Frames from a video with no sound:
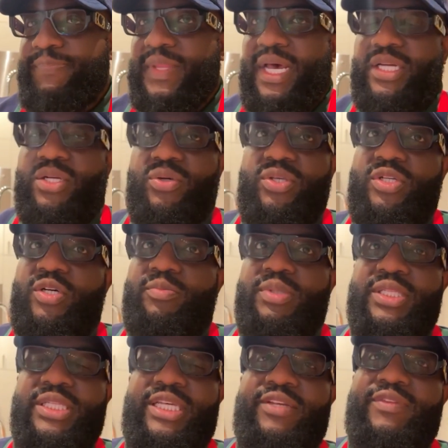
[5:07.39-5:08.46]
I know you don't
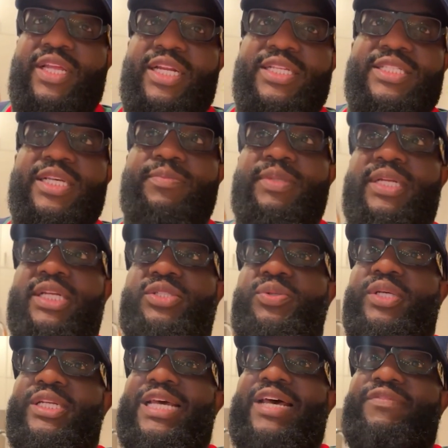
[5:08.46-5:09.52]
believe that it's something that you
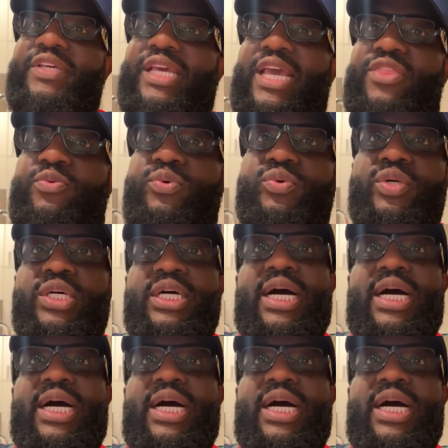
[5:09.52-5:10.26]
can navigate through.